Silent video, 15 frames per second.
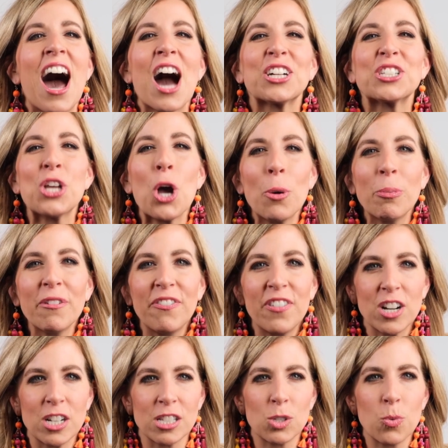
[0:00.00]
October
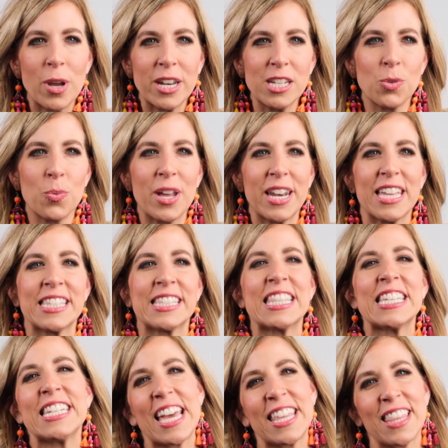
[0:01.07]
1st, 2020 is the
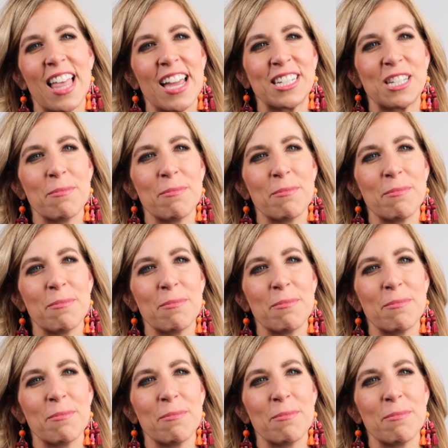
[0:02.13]
deadline